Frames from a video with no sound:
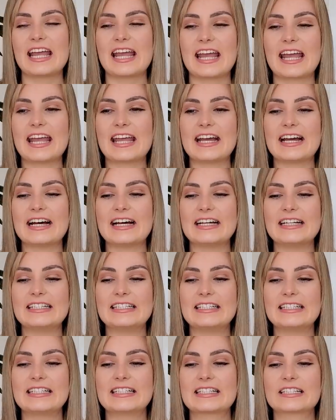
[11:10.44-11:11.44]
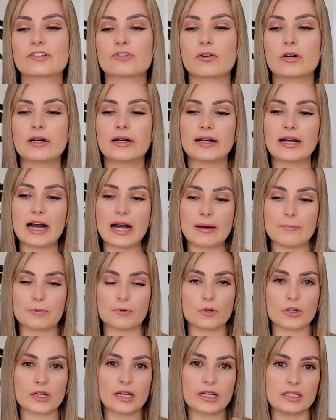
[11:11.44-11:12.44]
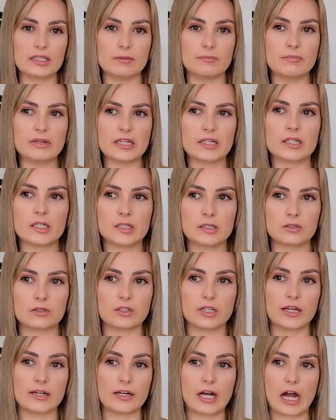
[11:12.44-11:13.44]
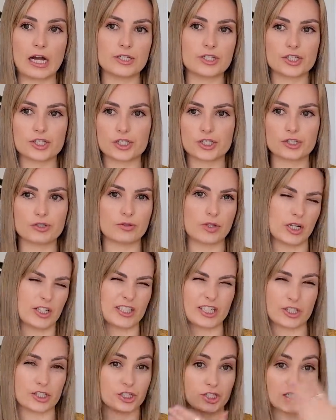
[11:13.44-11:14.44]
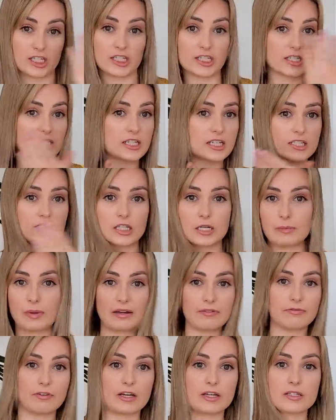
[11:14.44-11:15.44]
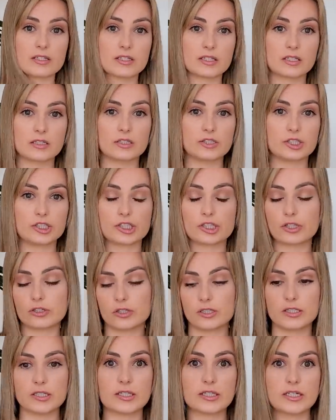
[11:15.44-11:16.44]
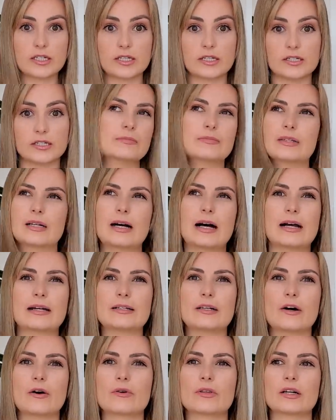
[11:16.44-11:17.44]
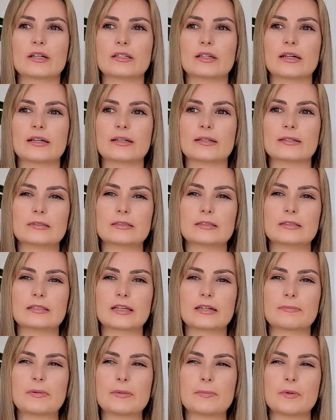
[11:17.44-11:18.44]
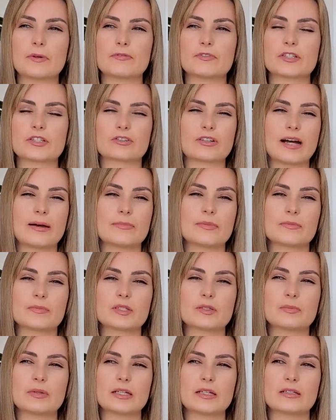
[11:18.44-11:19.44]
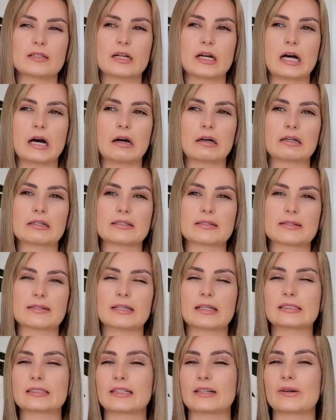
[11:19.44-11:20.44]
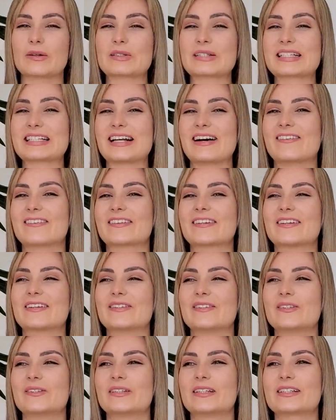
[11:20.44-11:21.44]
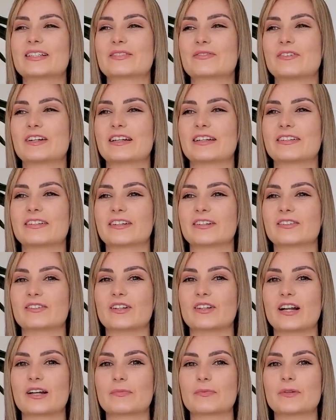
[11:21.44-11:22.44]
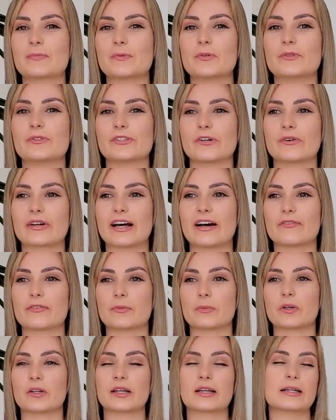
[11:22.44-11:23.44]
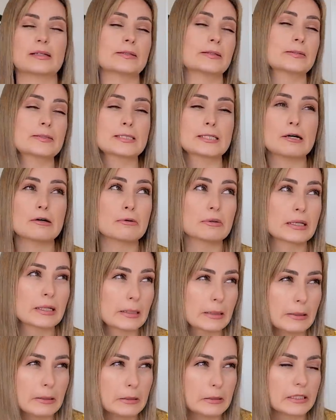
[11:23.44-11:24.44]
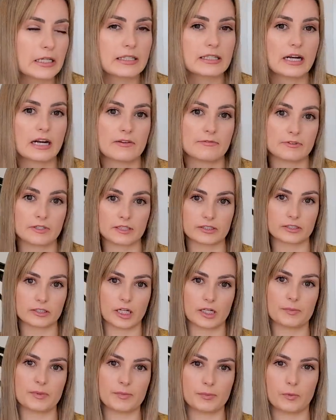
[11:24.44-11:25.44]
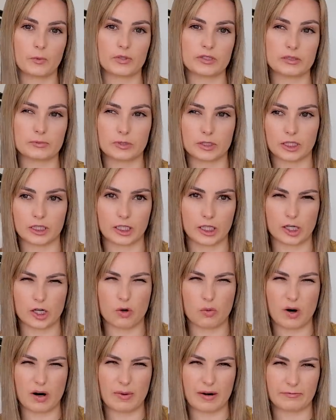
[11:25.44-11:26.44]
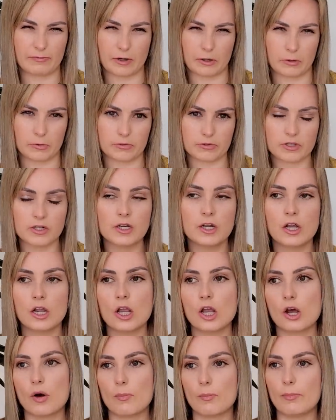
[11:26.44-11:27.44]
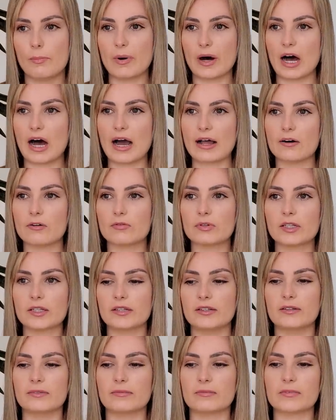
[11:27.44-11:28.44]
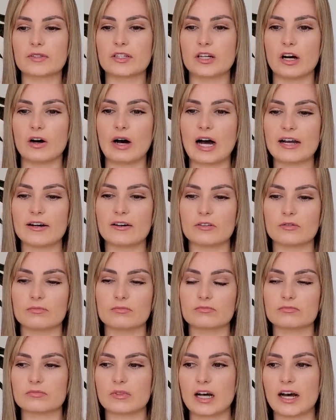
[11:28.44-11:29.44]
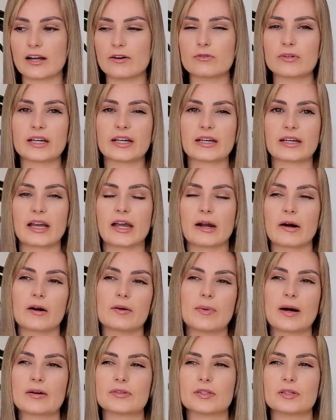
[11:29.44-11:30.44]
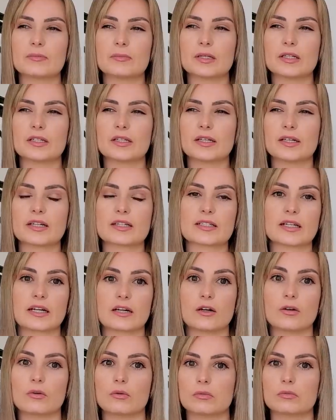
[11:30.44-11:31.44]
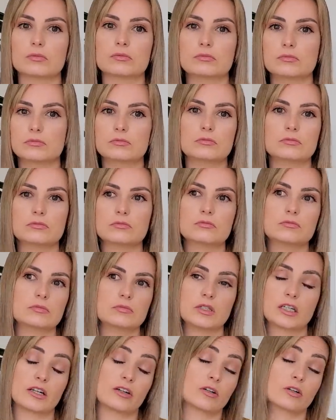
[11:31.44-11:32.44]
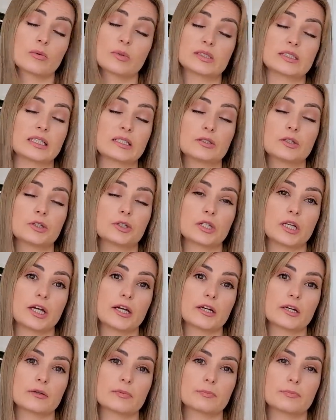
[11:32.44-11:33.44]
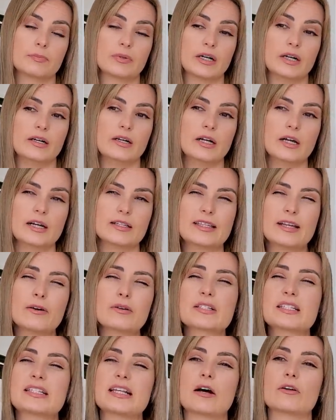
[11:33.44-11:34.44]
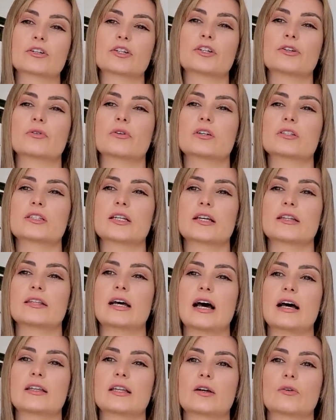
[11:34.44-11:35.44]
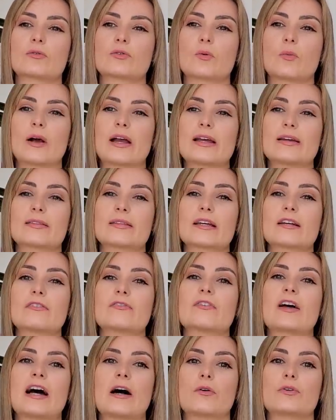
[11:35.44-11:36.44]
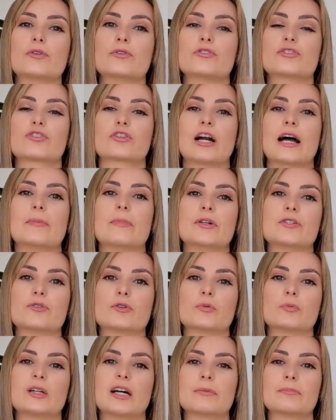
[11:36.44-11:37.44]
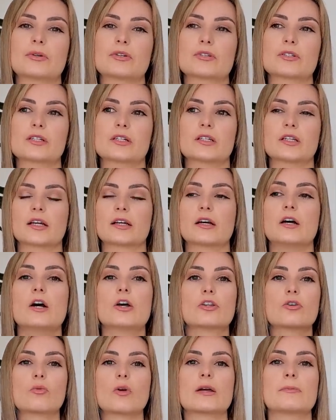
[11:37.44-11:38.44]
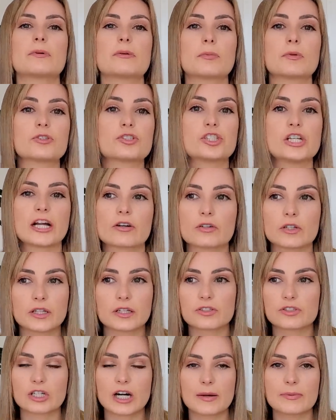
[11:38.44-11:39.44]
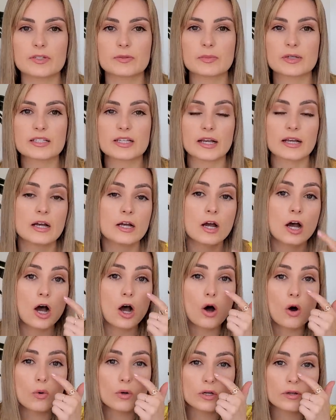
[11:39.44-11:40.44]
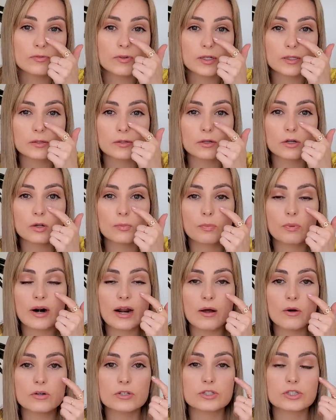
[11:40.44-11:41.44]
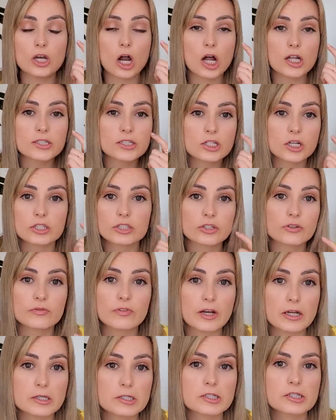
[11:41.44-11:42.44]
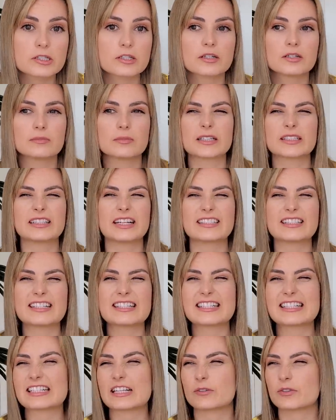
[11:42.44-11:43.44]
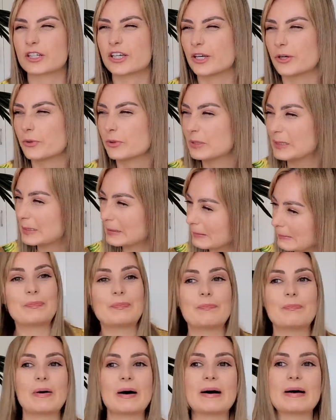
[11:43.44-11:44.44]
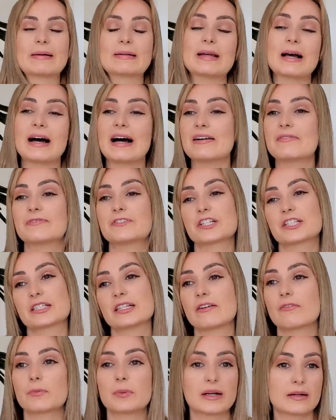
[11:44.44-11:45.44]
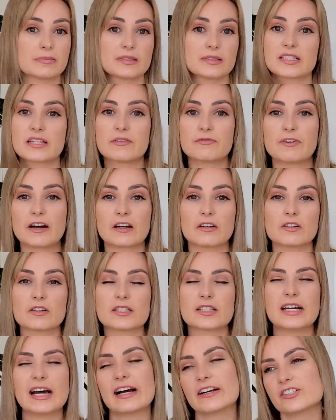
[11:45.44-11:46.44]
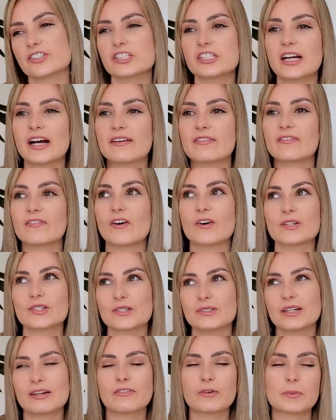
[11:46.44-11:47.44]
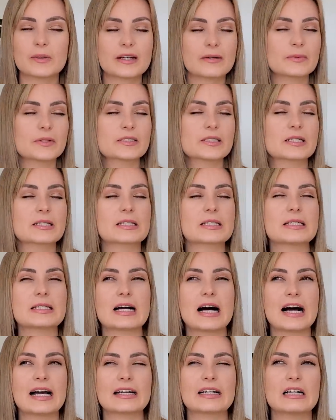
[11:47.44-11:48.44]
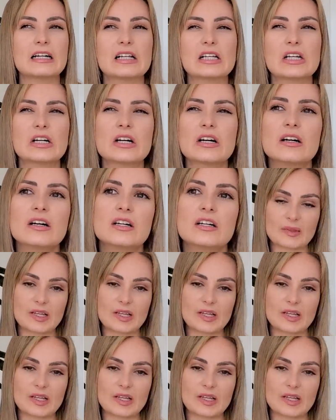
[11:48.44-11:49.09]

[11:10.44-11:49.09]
And growing up, looking in the mirror, like that just didn't exist on my face. I just couldn't see it. I know that like people have described them to me, and honestly, like they don't sound cute. It's funny, like a lot of people who don't have them are like, they're so cute. And then I feel like a lot of people with them are like, I don't want my freckles. But I don't really, you know, I don't care about them really, because I don't know what they look like. But they don't sound cute, I'll say that. Like the way, think of how you describe it to a blind person, like the way people generally describe it to me is like, oh, you have like little brown dots on your face. And I'm like, that doesn't sound cute. But yeah, I've just never been able to see freckles. And actually, I've also never been able to see eye color.